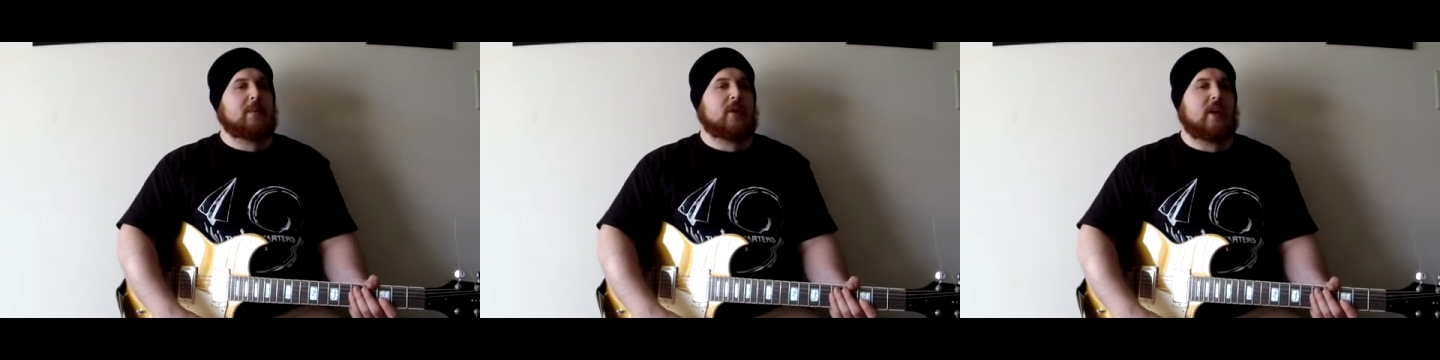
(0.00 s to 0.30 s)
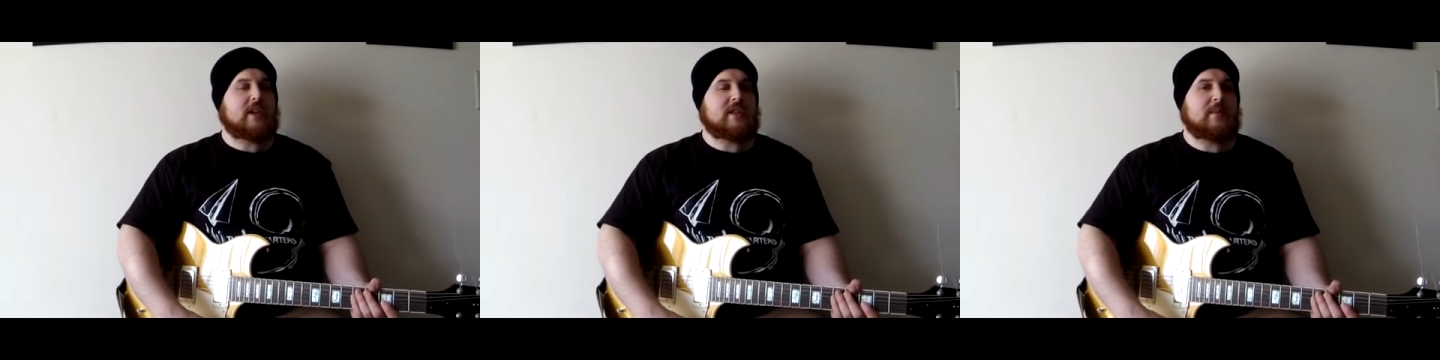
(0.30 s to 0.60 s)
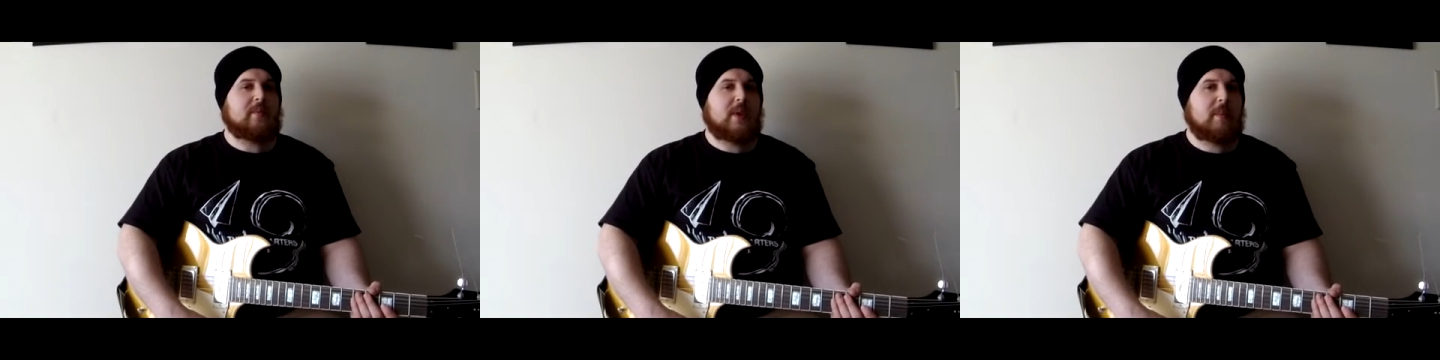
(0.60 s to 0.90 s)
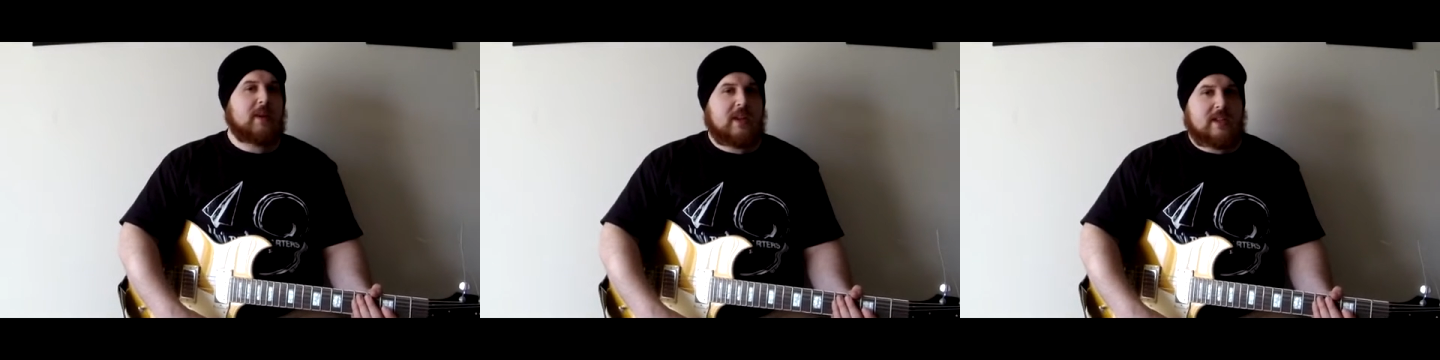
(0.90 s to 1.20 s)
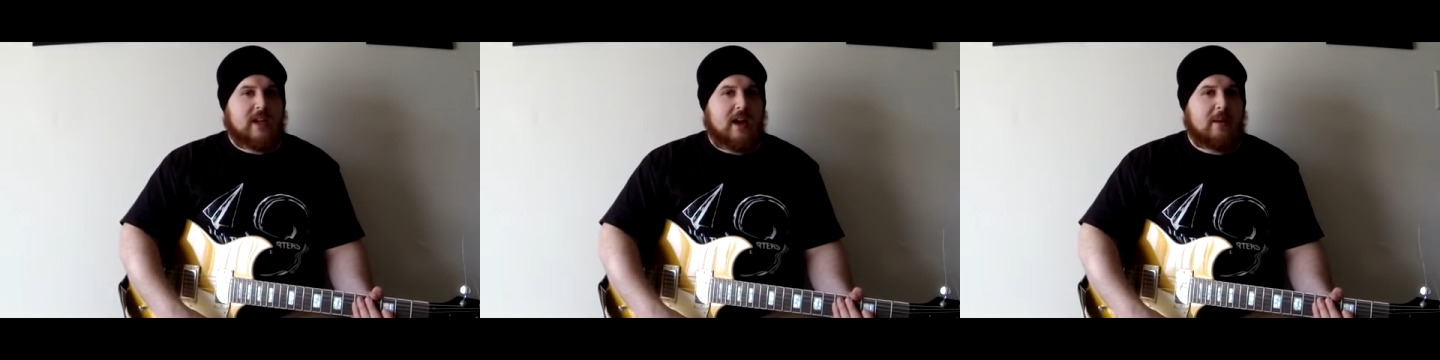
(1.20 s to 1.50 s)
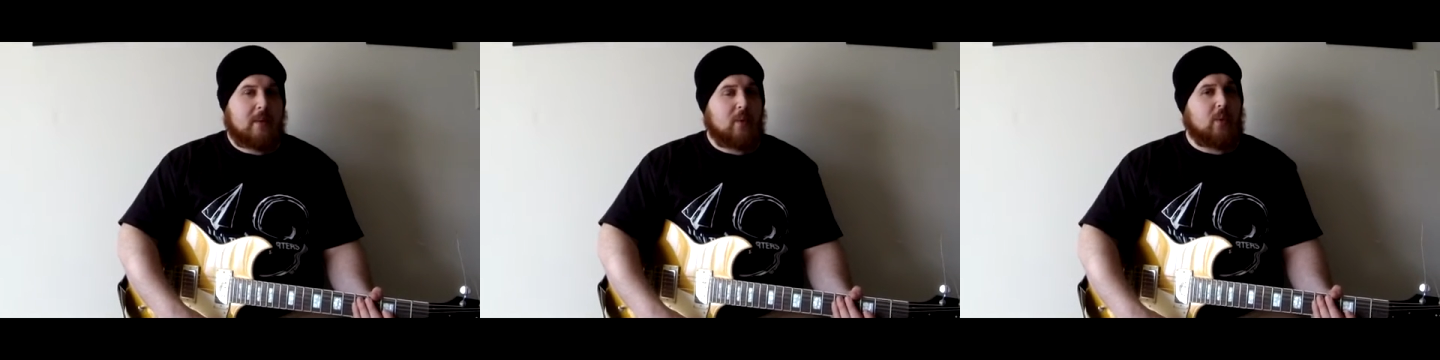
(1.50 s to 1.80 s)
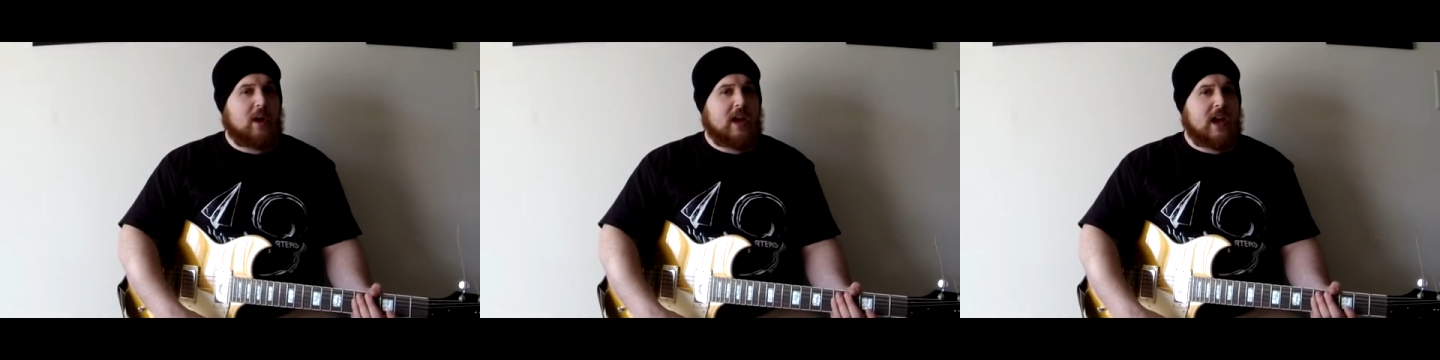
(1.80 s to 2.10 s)
progression, but this time
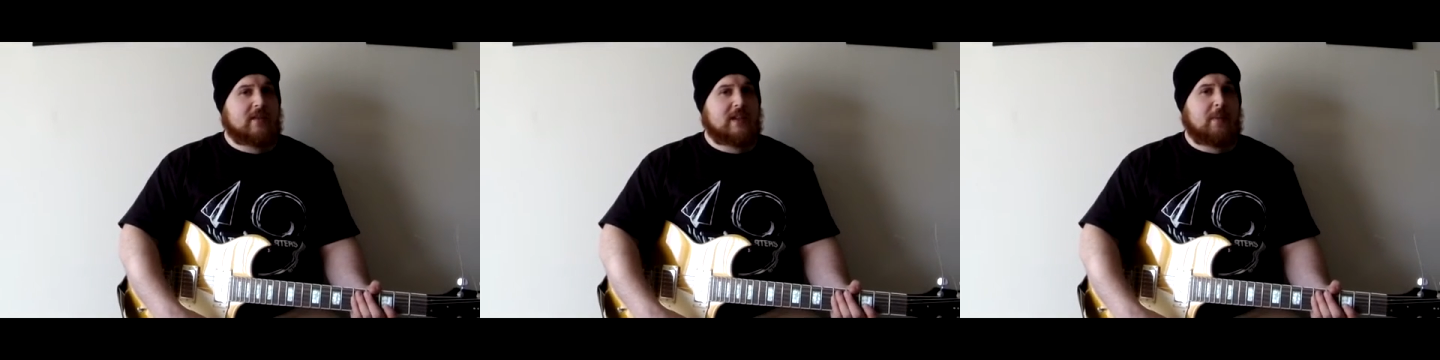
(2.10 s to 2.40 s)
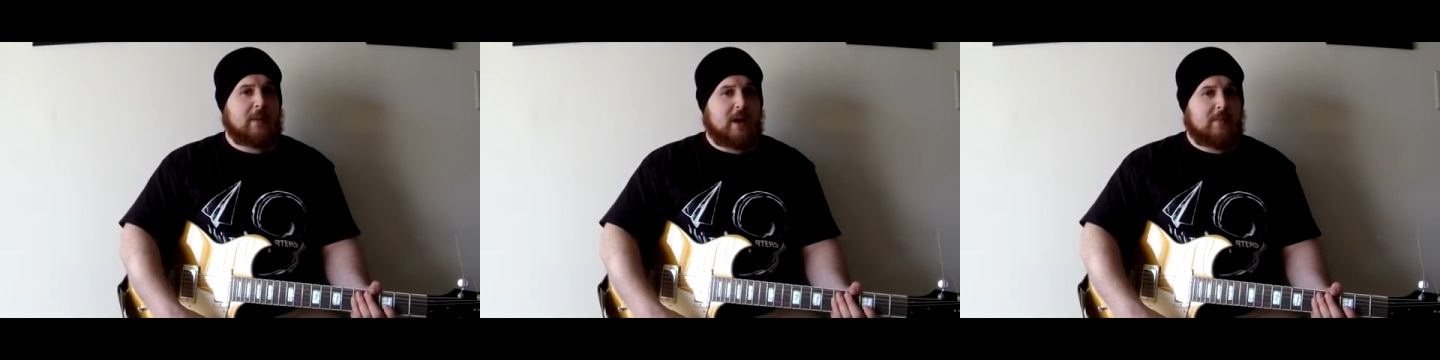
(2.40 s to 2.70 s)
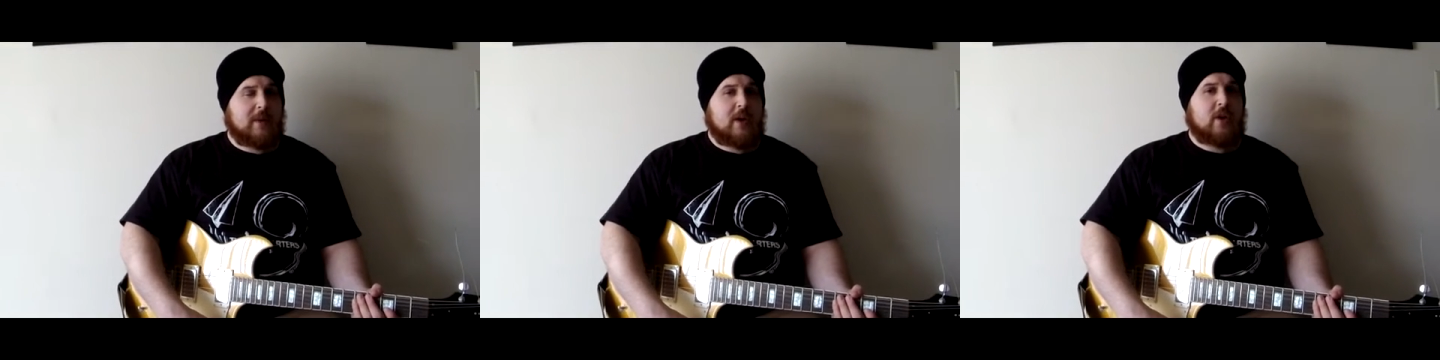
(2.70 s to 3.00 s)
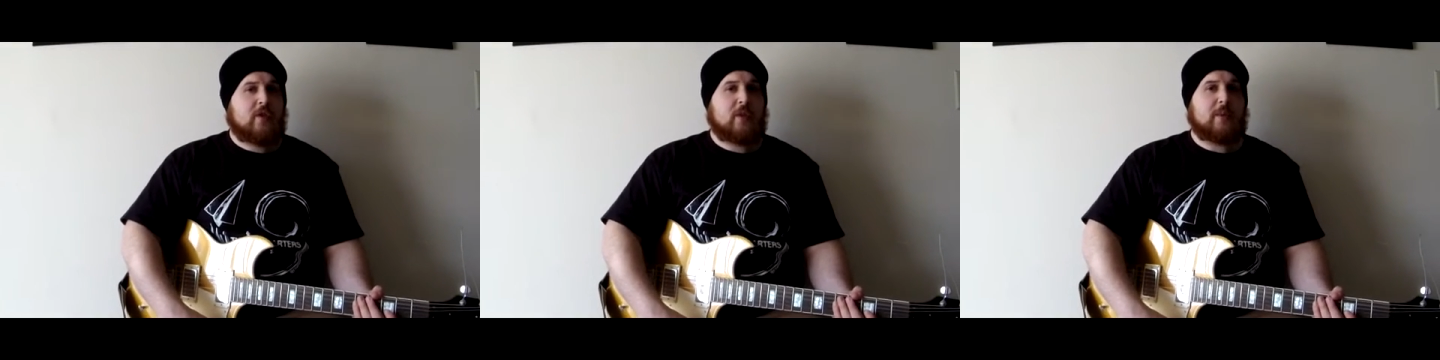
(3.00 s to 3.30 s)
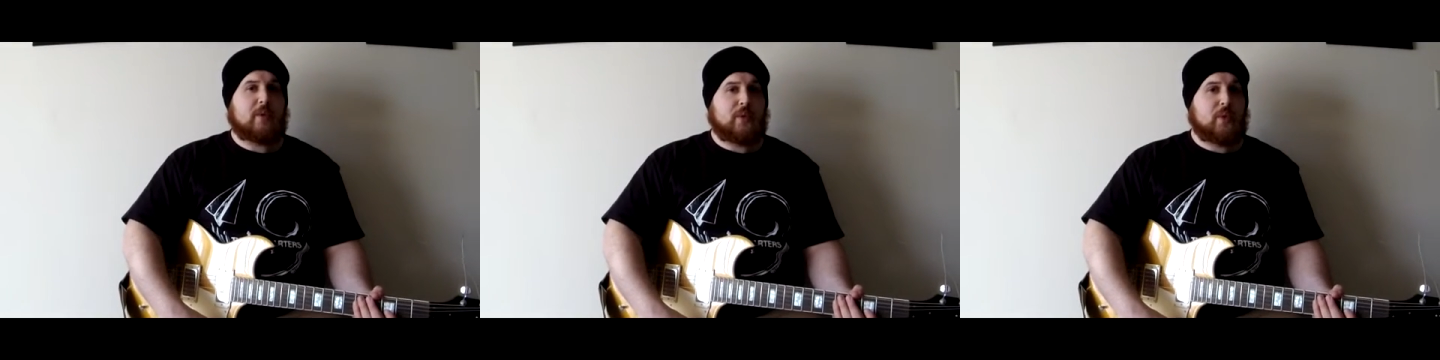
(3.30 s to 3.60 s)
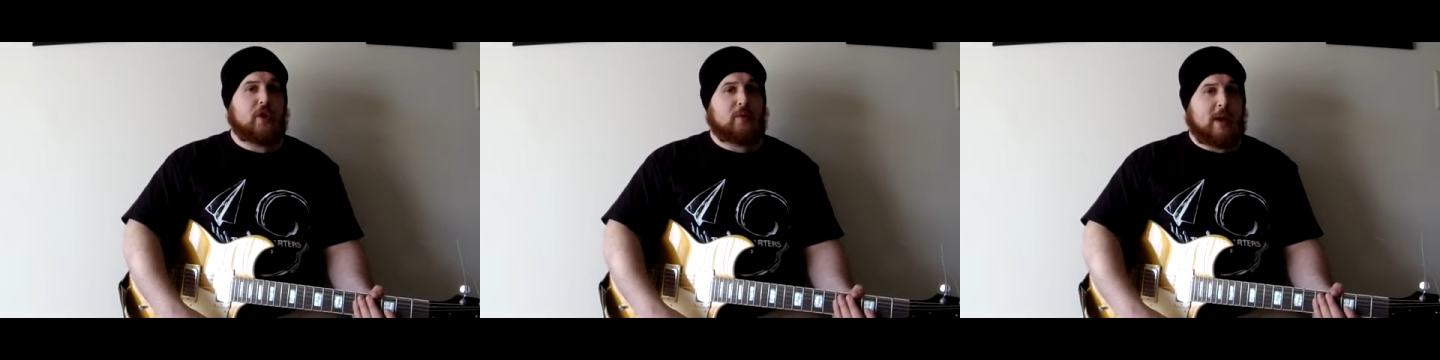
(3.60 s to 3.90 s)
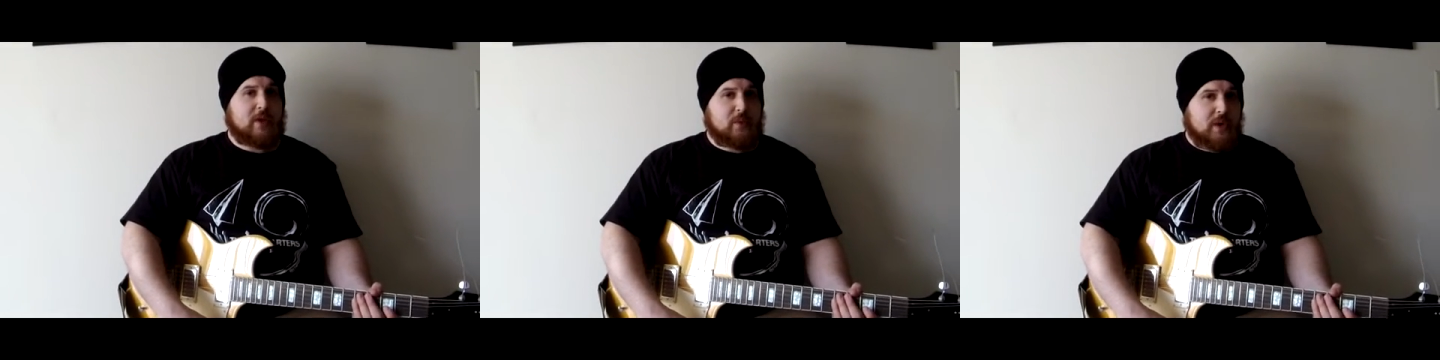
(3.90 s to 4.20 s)
1 half step up from the root of
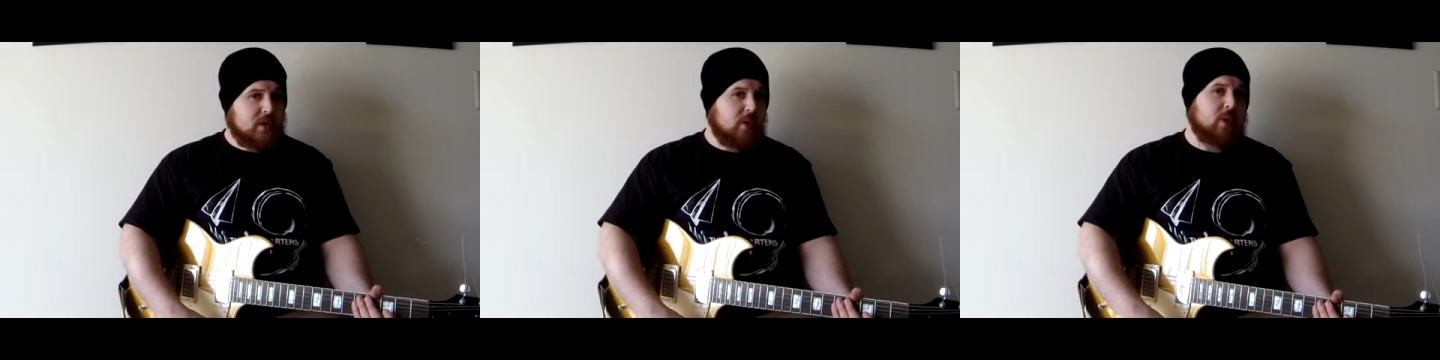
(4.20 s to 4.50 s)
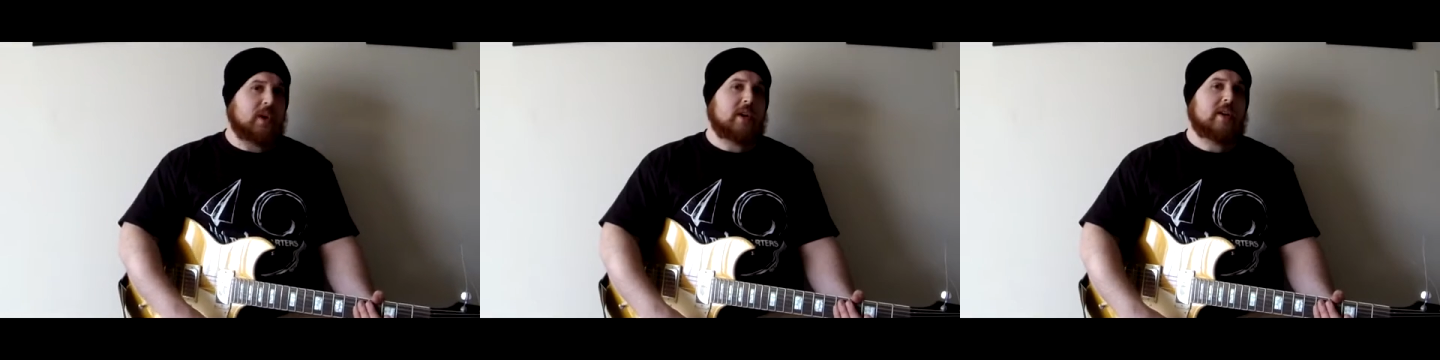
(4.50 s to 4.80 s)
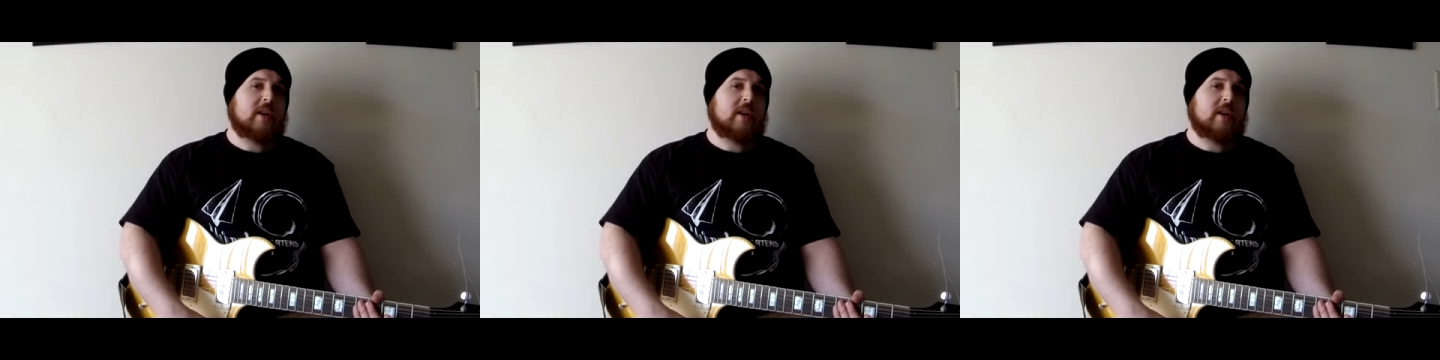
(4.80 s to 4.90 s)
my 3 chord,